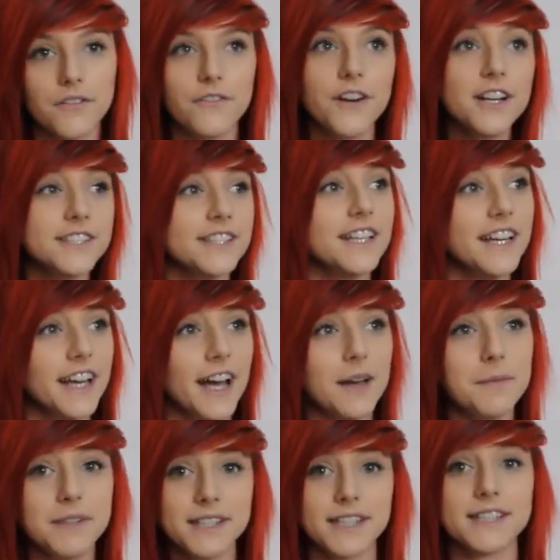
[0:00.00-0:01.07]
the first thing
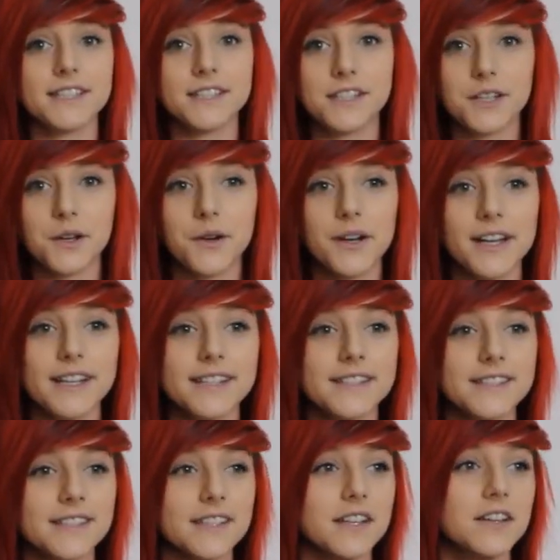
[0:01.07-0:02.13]
I'm addicted to
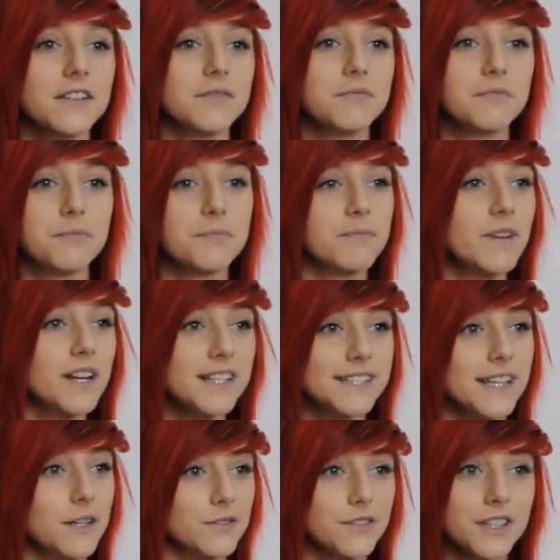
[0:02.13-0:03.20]
is gonna
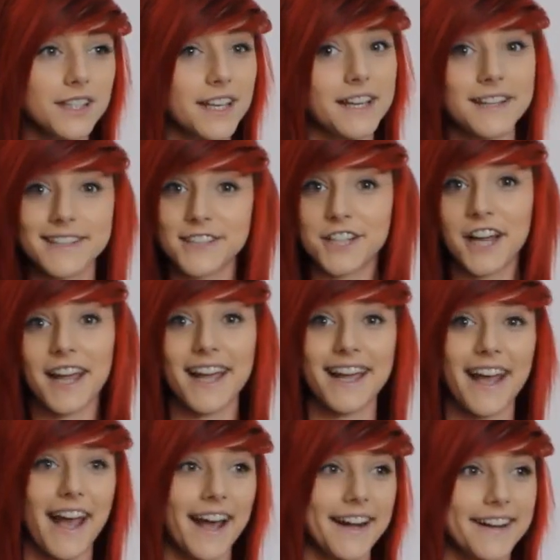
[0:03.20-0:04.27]
sound really
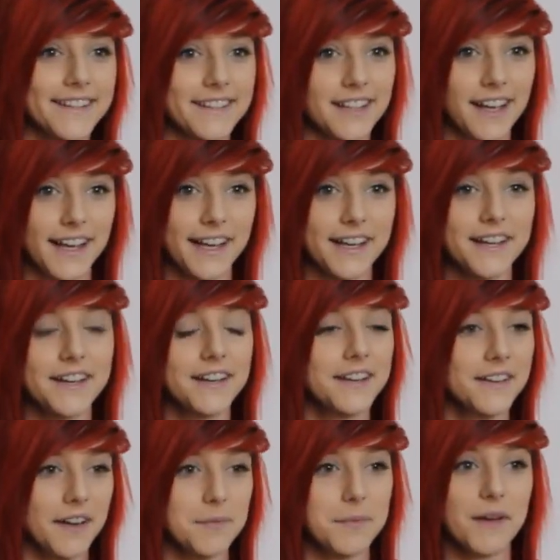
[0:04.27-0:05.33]
cliche and like,
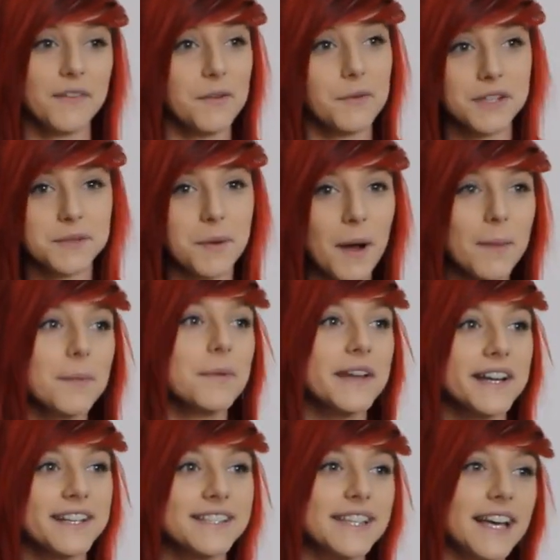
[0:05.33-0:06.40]
everyone's probably
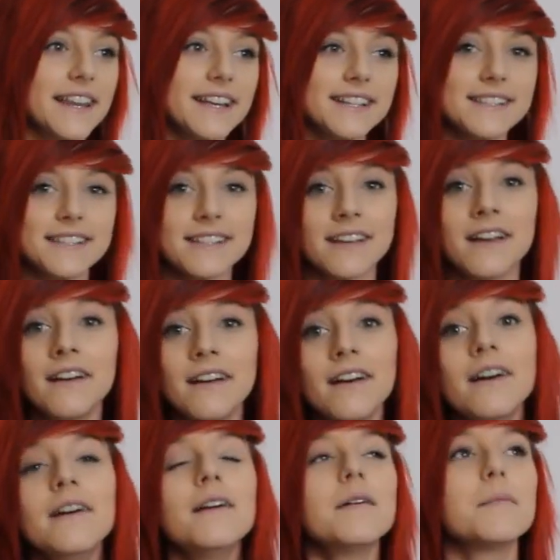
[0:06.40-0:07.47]
gonna say this,
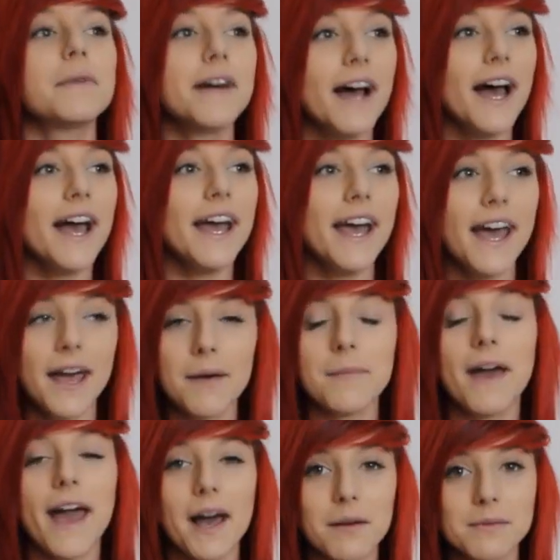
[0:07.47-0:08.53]
but I am
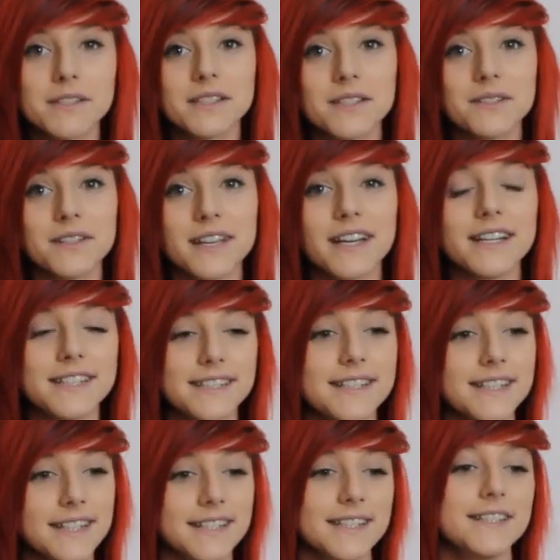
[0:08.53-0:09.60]
absolutely
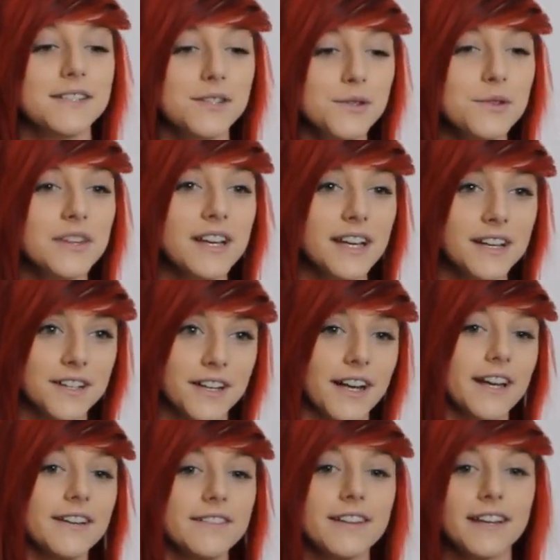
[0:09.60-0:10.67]
addicted to the
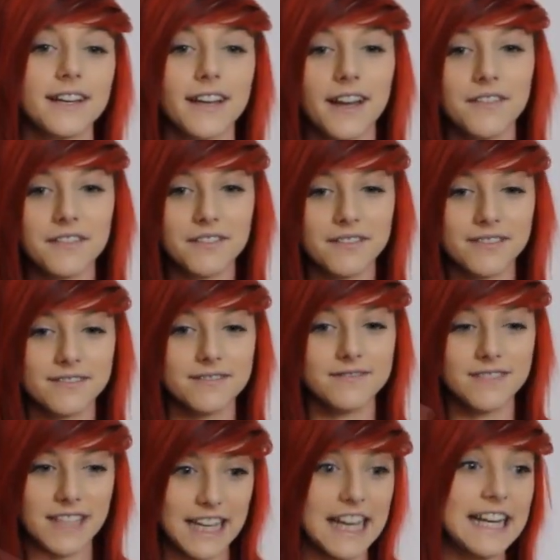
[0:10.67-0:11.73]
internet. Like,
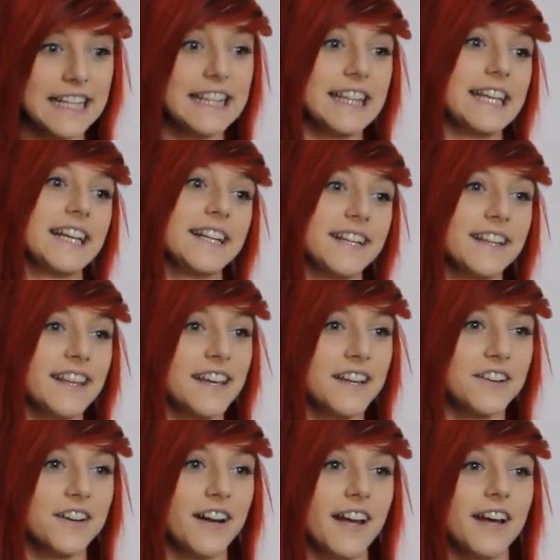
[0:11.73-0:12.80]
anything the
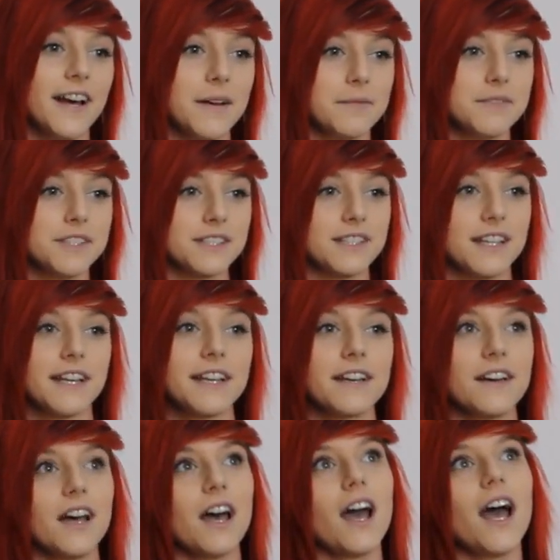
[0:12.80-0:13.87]
internet, I'm just
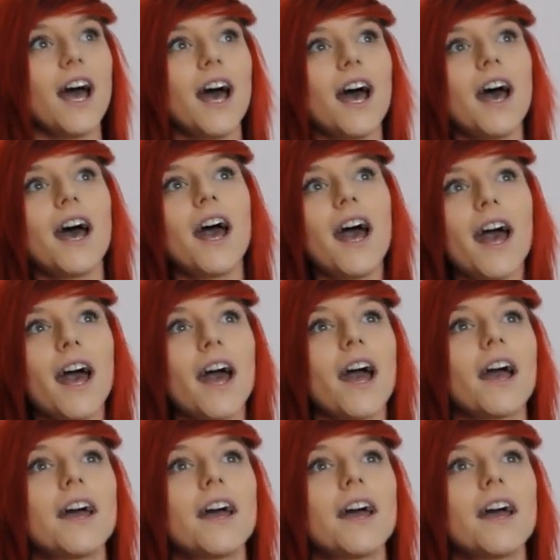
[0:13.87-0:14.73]
like, ah!